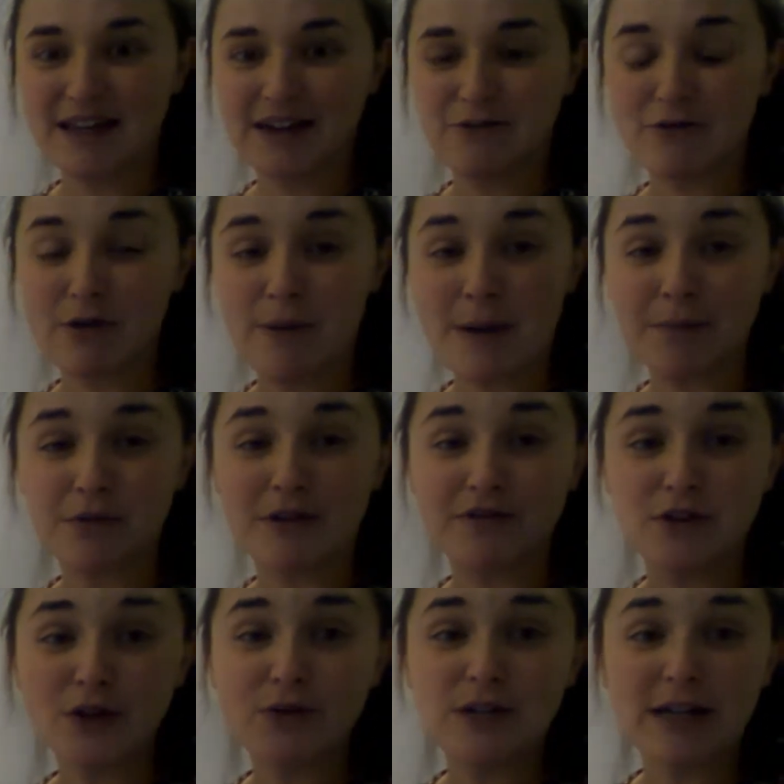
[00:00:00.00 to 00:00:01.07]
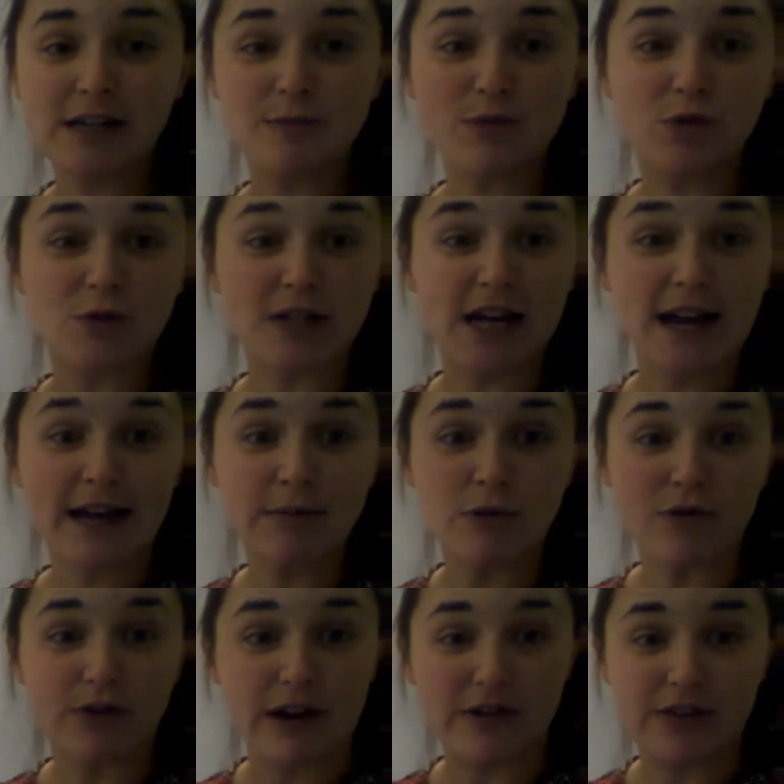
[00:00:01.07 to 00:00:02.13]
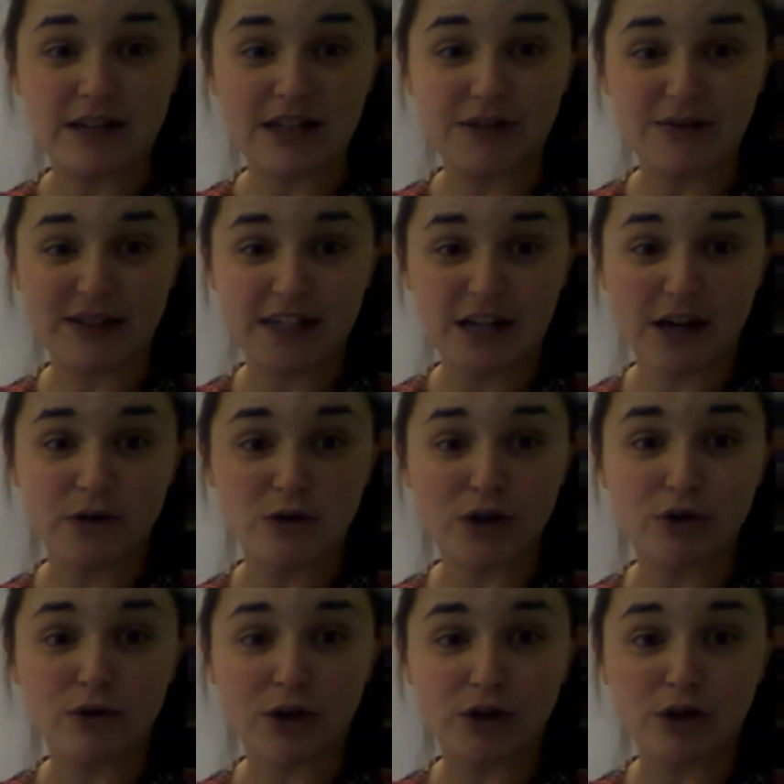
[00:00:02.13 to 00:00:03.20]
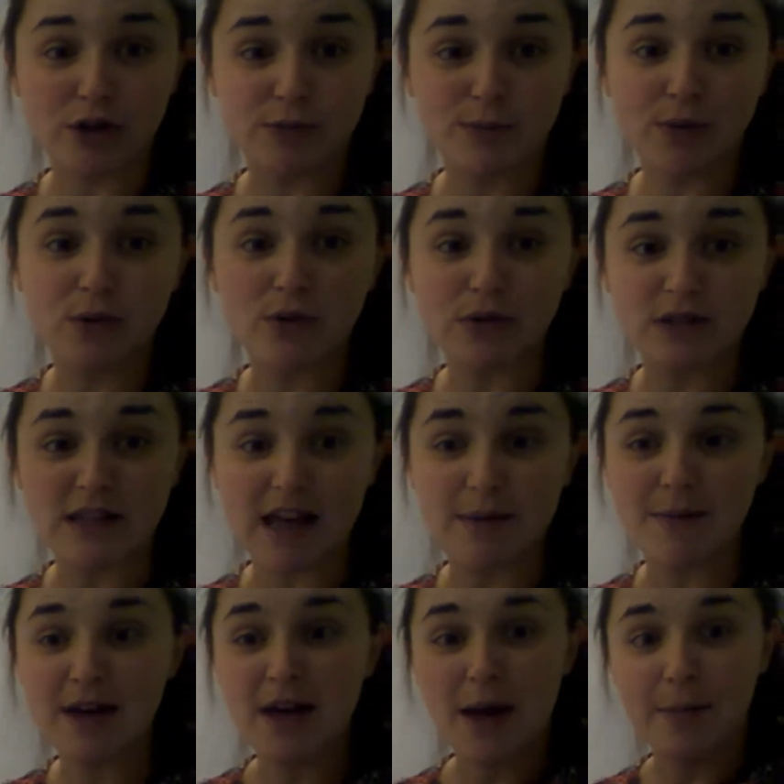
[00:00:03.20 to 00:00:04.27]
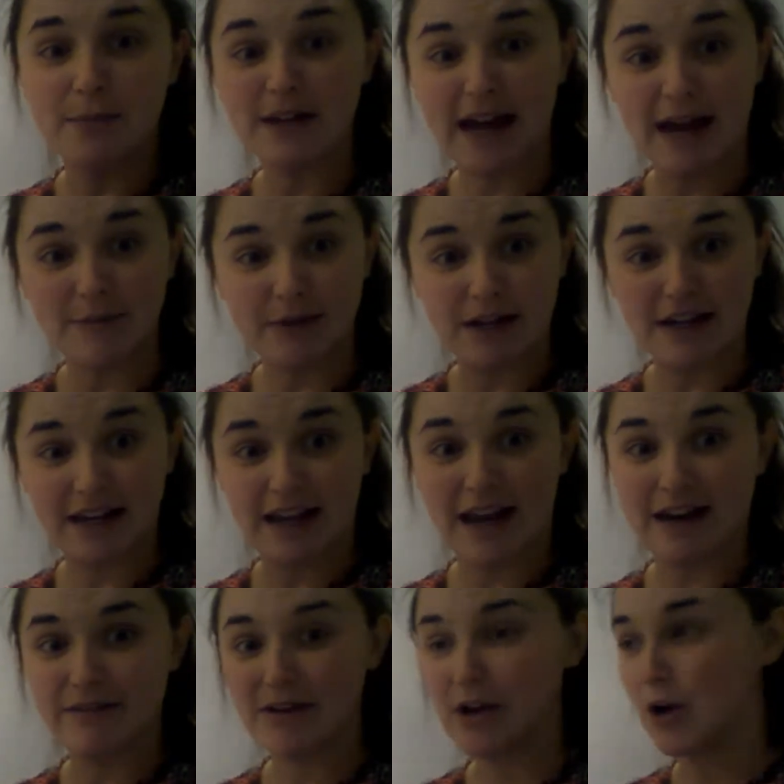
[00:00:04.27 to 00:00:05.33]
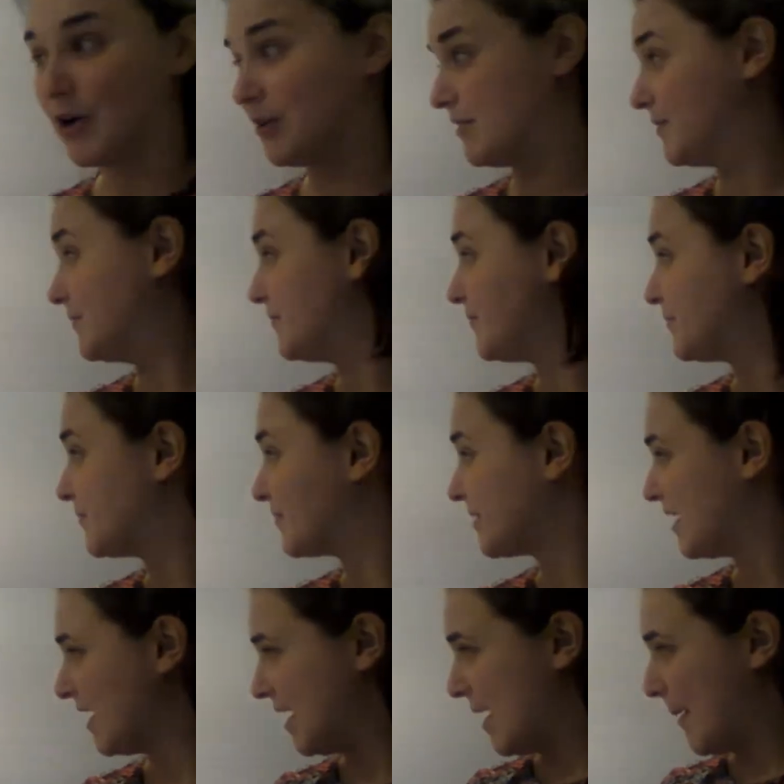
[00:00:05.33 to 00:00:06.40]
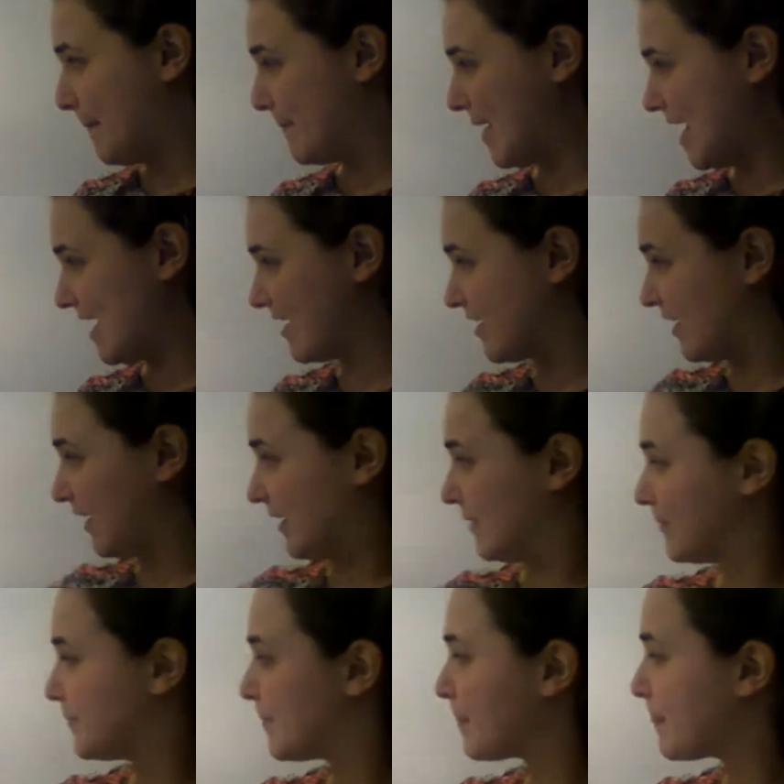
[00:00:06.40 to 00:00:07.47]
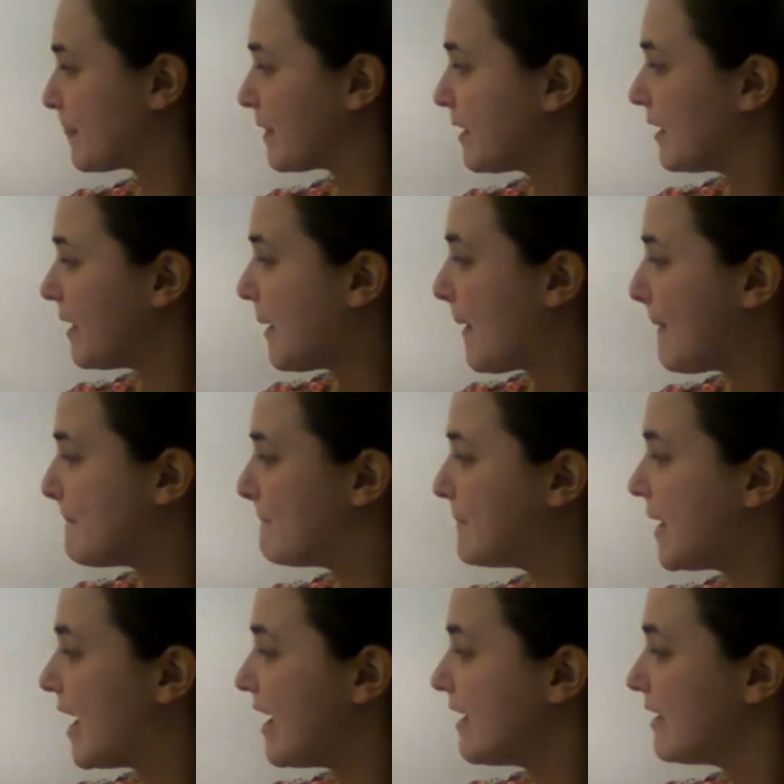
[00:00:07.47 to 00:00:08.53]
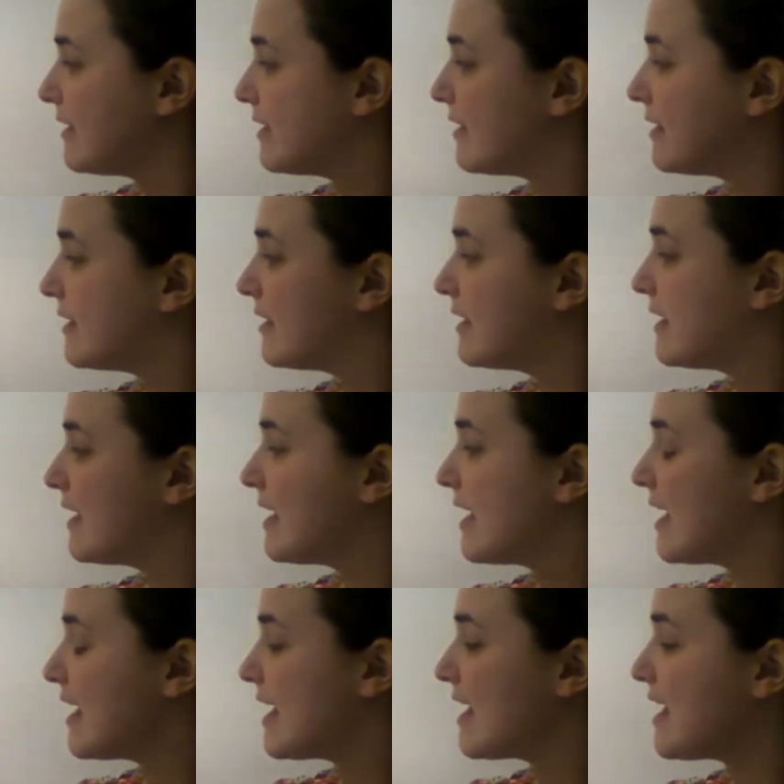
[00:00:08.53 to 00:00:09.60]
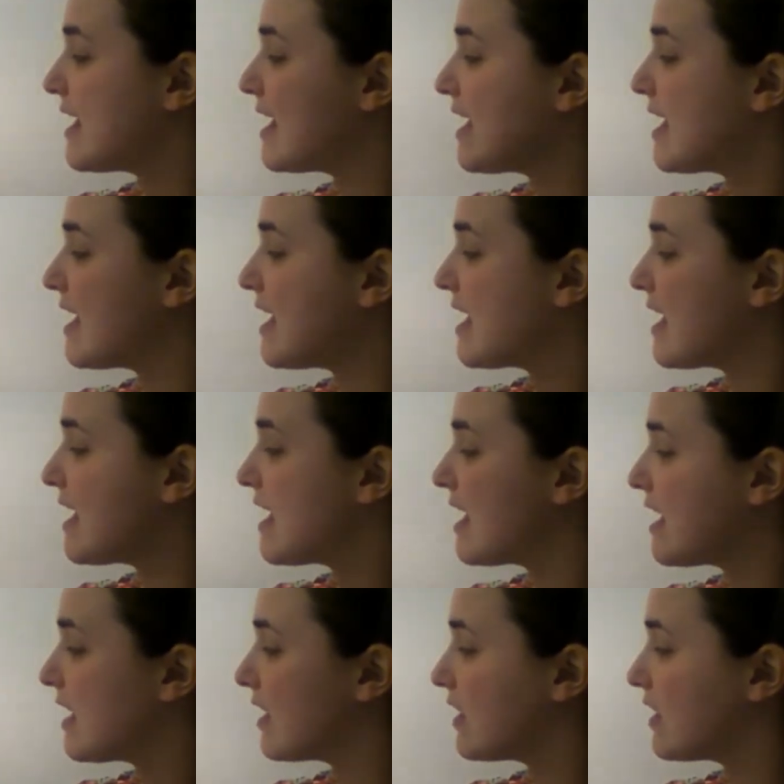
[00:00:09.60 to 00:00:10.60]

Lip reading: Remember, if you need more time throughout these videos, you can just pause them, but I'm going to carry on. Pickle. P-I-C.